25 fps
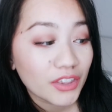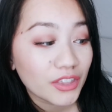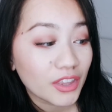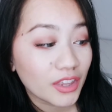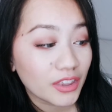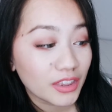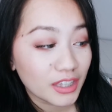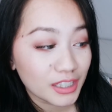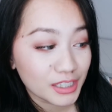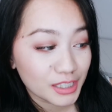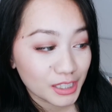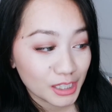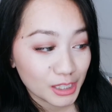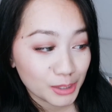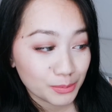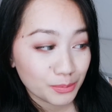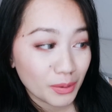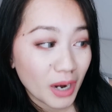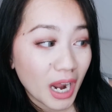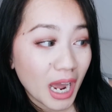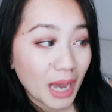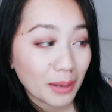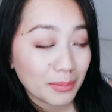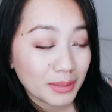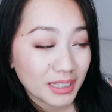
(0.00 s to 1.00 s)
then this is
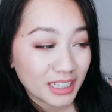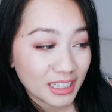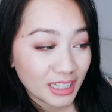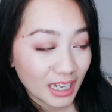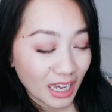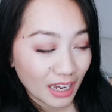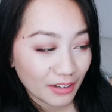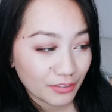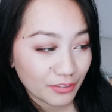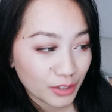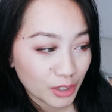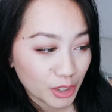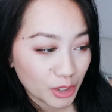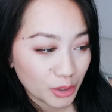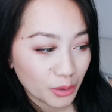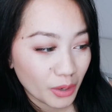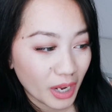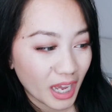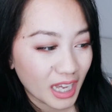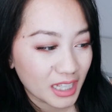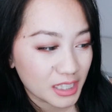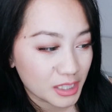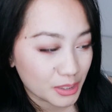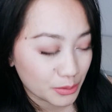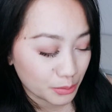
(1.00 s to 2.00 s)
probably not for you
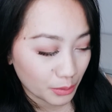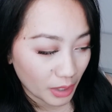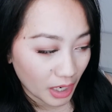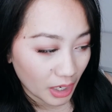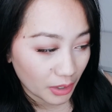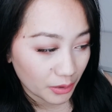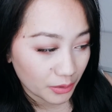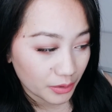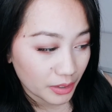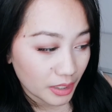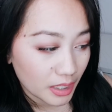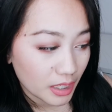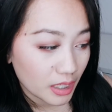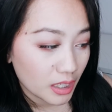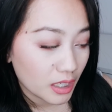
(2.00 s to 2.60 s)
as well.